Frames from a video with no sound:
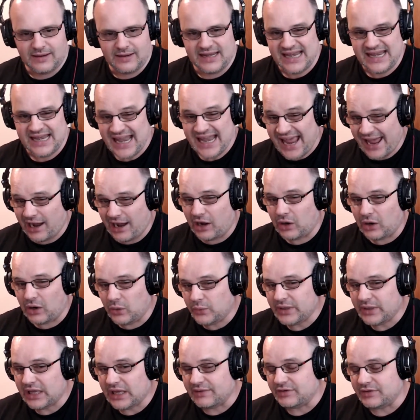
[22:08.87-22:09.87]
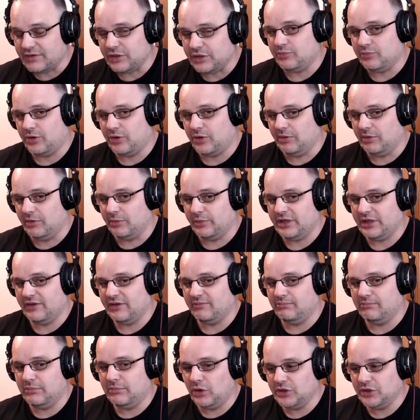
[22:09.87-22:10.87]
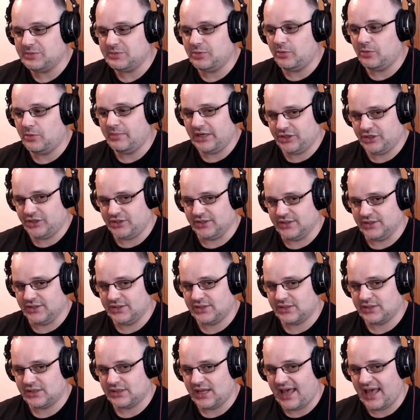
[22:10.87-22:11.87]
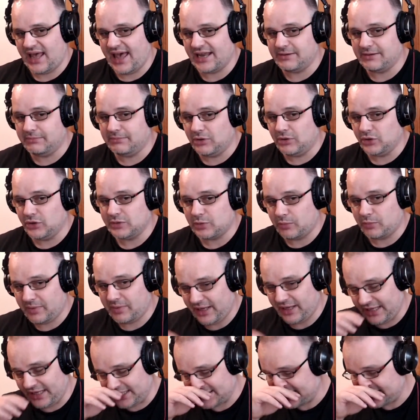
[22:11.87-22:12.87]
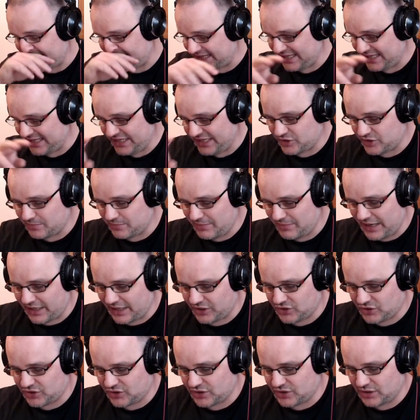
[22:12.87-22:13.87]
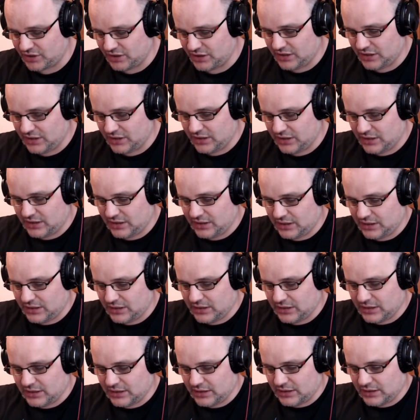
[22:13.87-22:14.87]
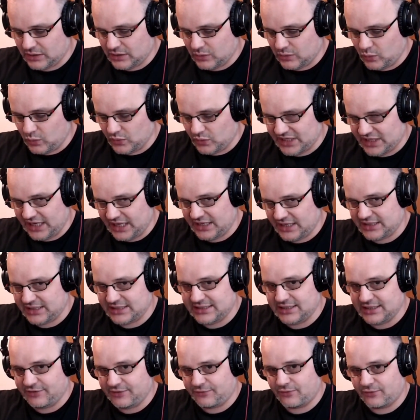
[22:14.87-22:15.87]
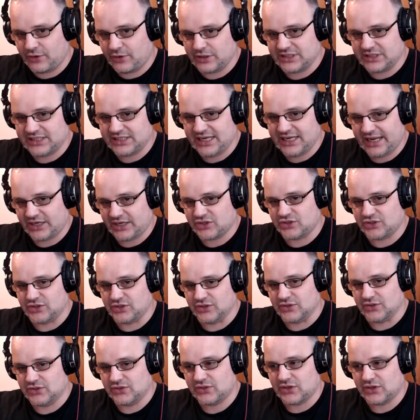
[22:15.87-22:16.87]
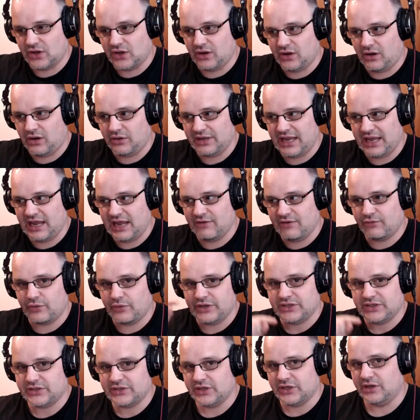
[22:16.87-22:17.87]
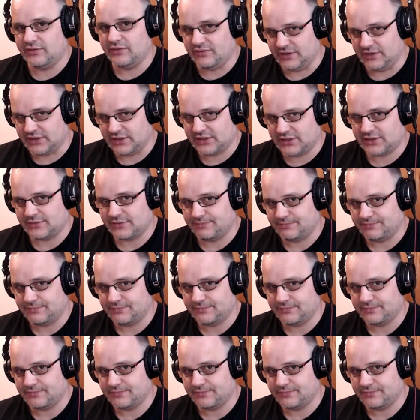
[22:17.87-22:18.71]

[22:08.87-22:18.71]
Now we have a new problem. We have multiple meshes and multiple paints, and each mesh will take different textures on every surface.